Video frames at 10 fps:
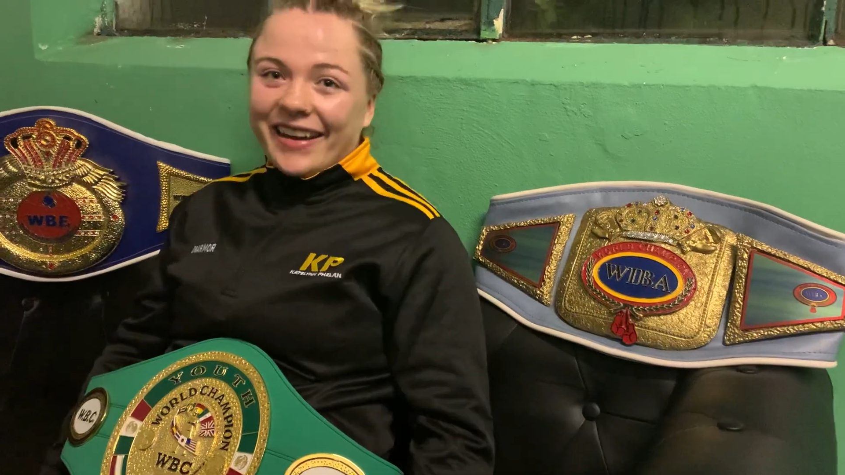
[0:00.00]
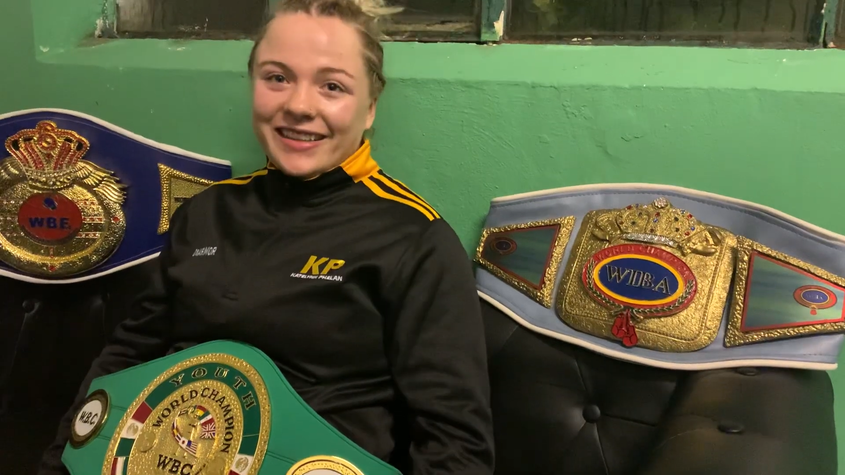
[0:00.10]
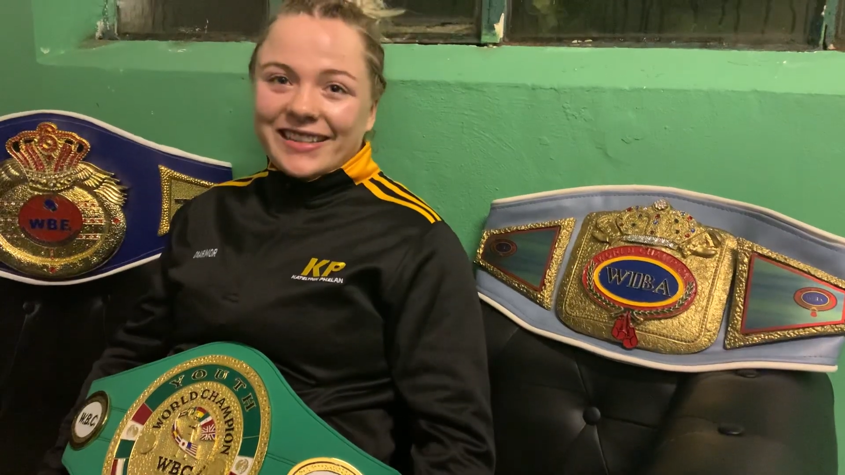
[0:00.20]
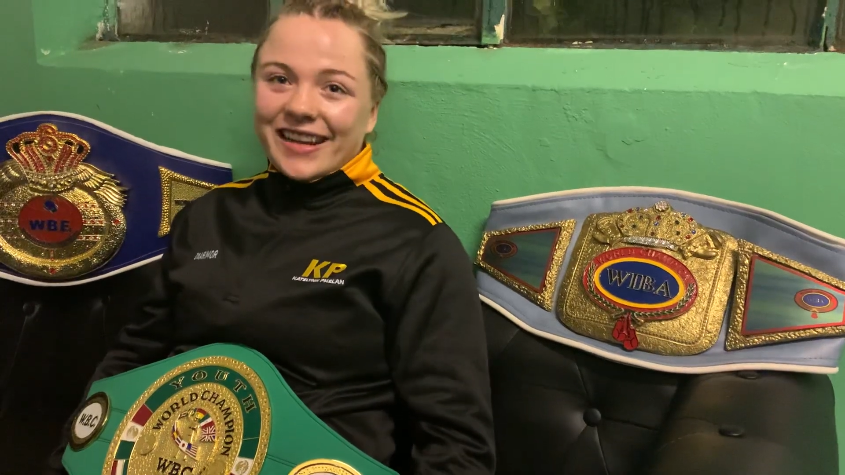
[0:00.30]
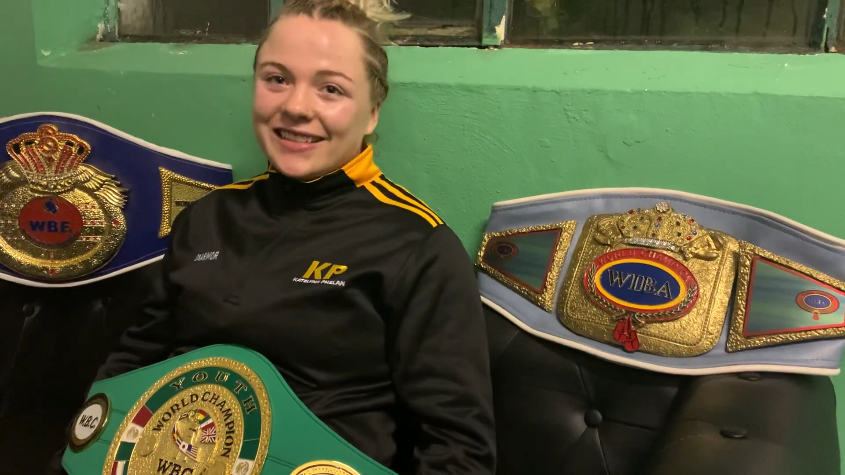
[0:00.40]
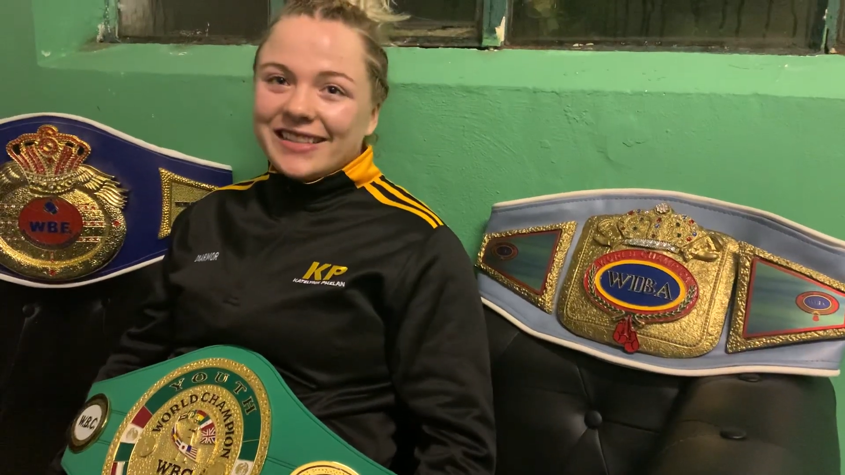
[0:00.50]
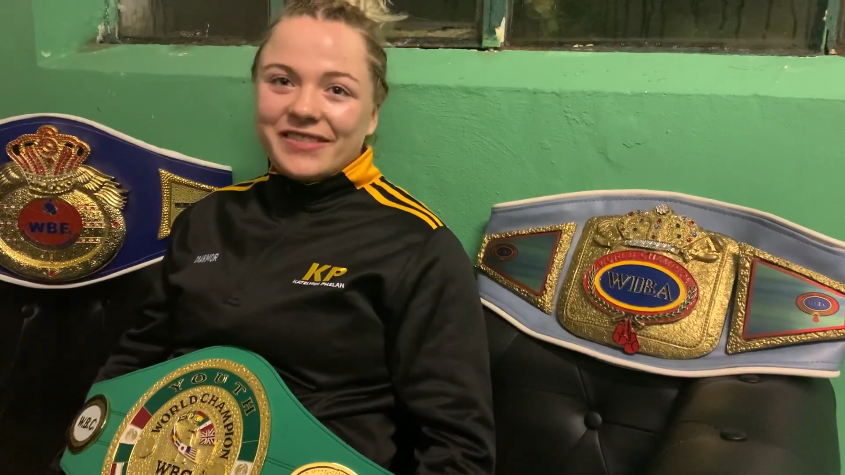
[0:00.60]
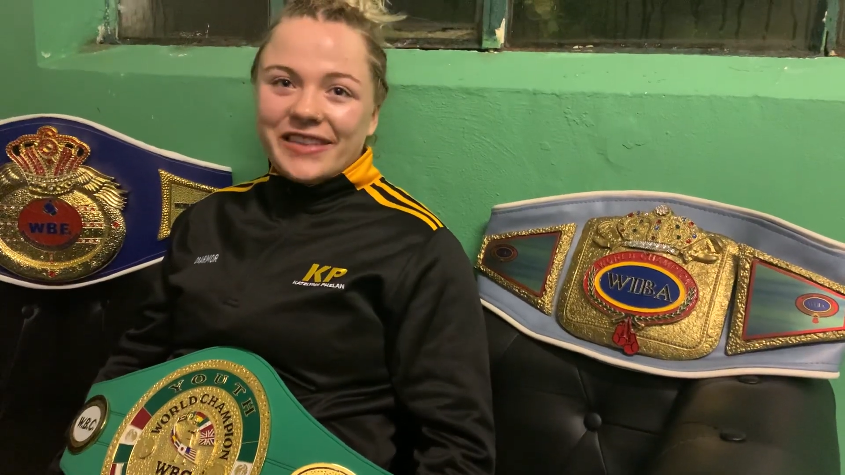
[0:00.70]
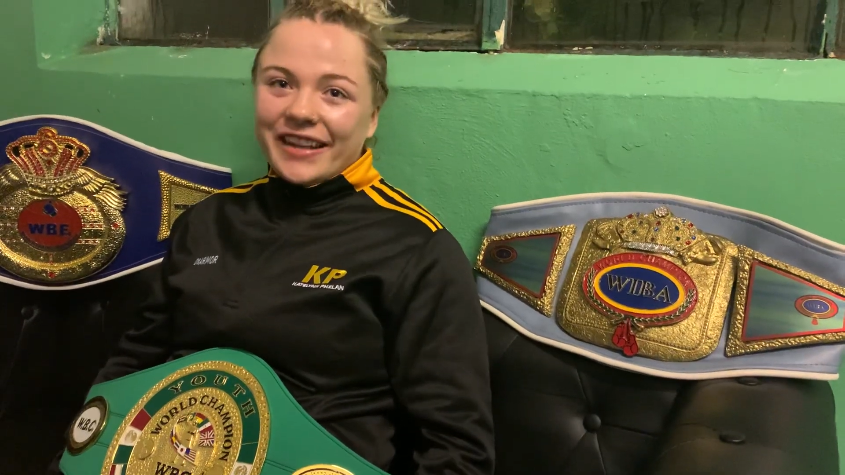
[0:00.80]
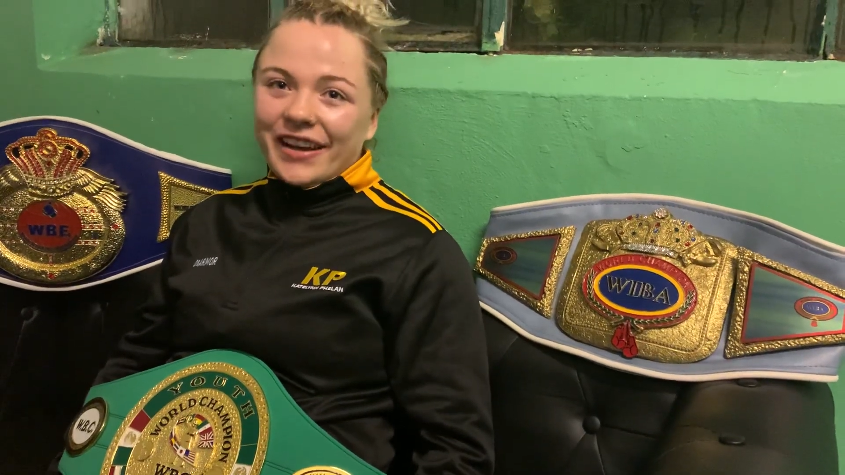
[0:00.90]
It still hasn't hit
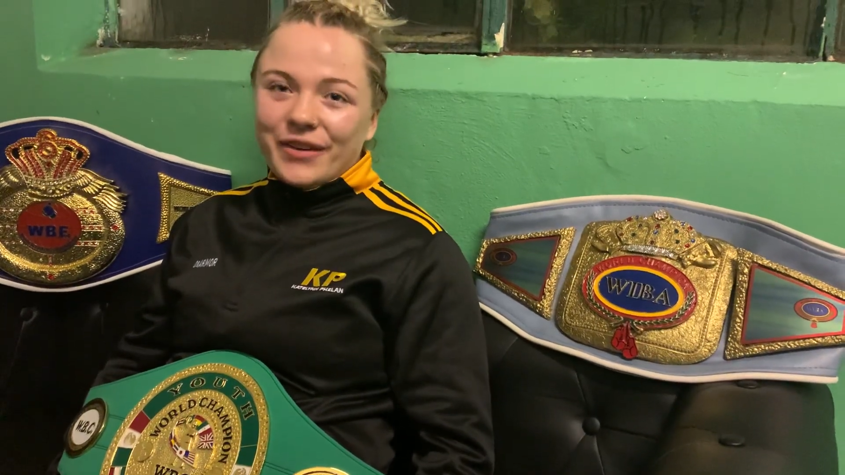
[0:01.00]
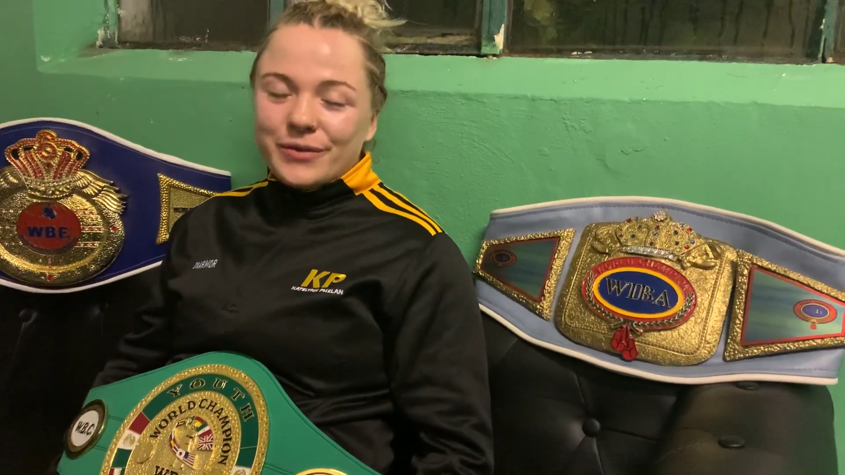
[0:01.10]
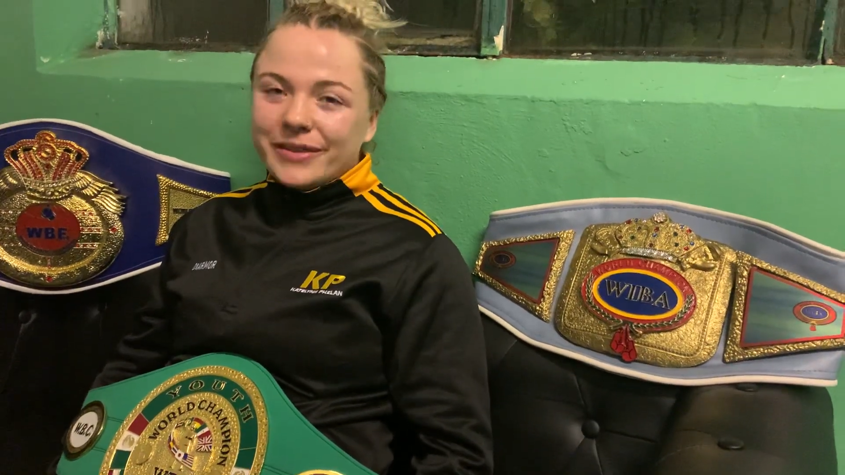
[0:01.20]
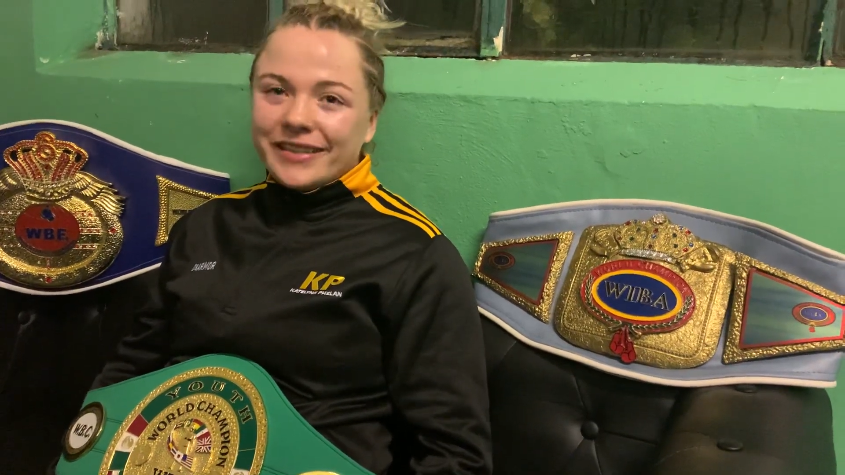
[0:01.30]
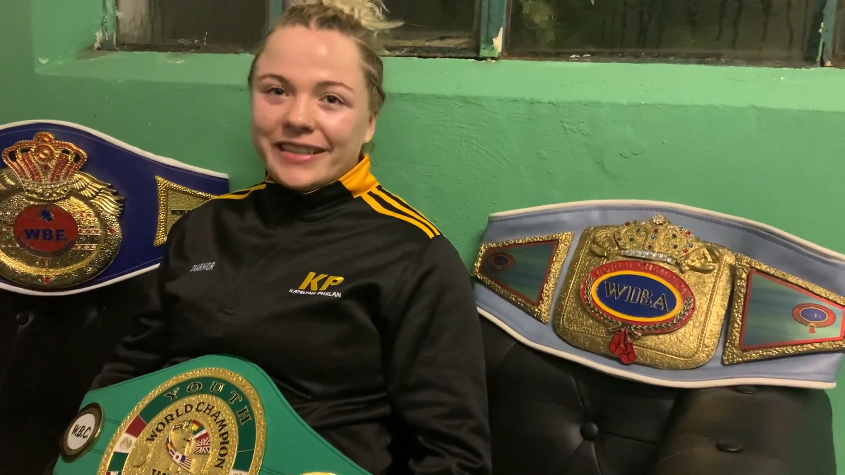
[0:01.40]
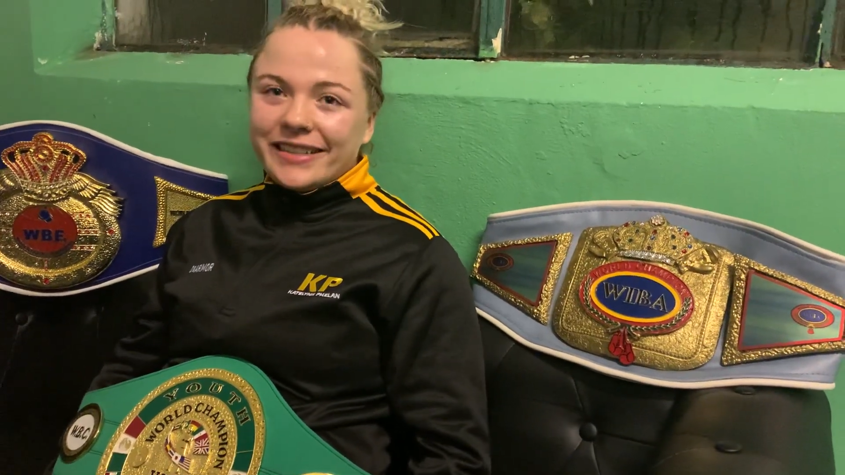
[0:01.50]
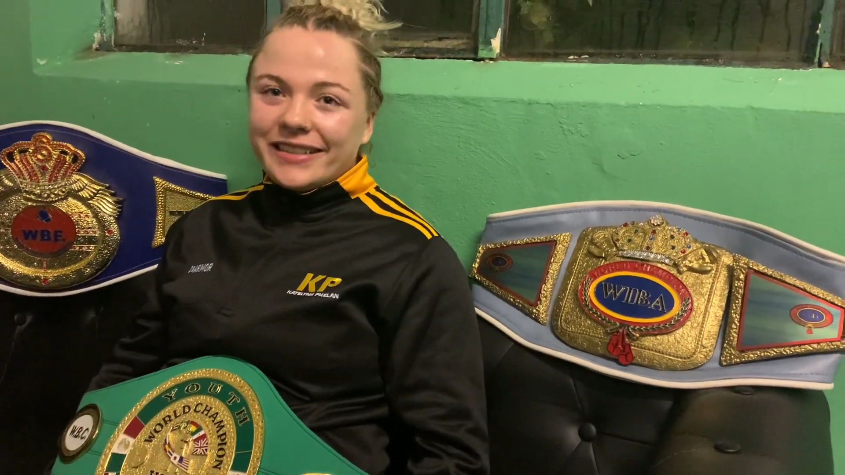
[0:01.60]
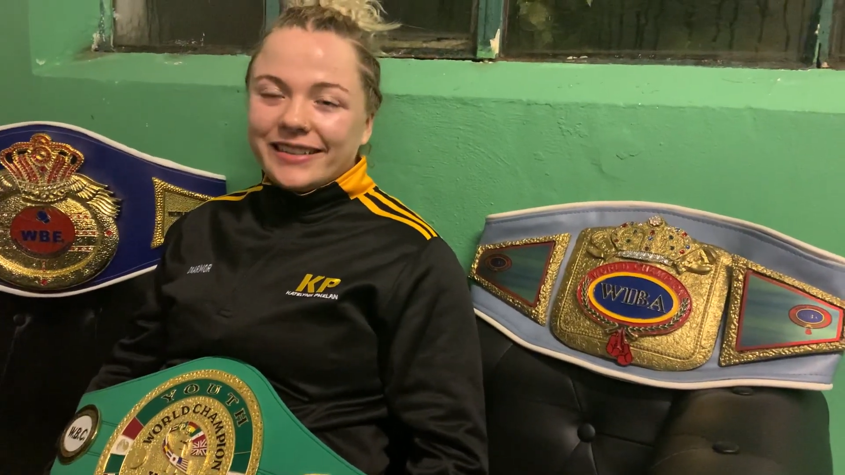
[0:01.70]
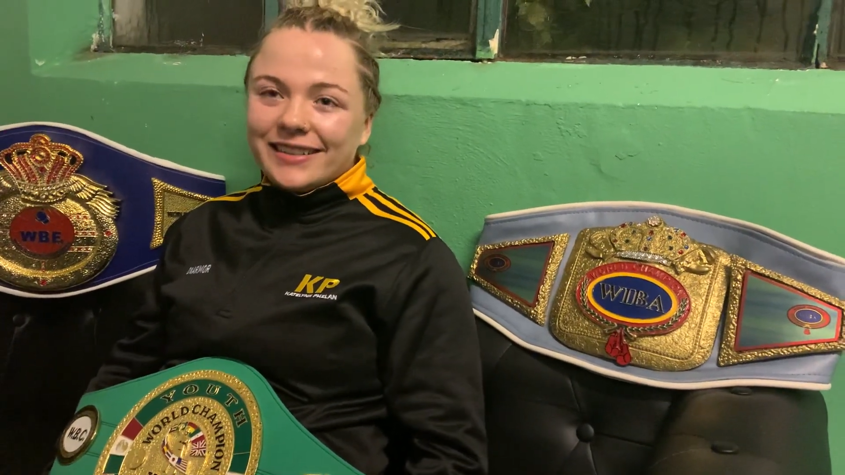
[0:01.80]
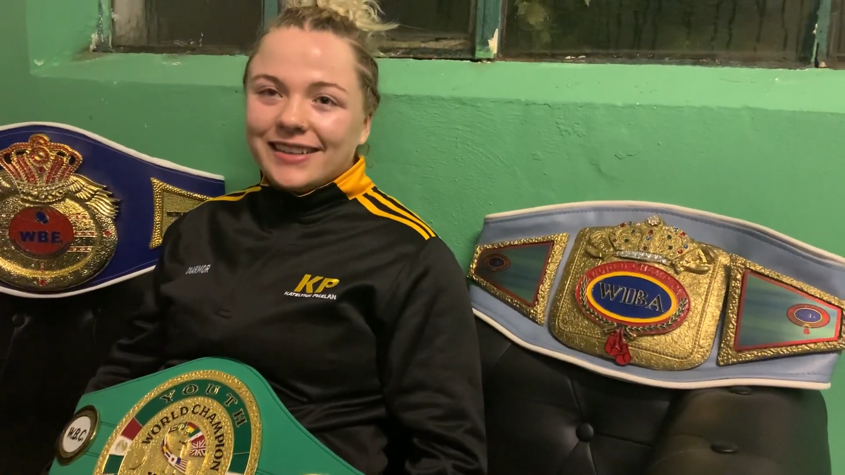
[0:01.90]
me that I won these,
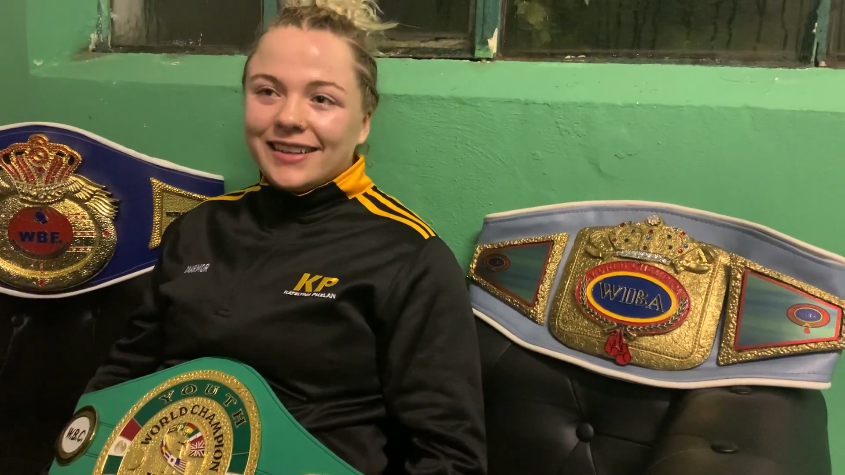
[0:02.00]
and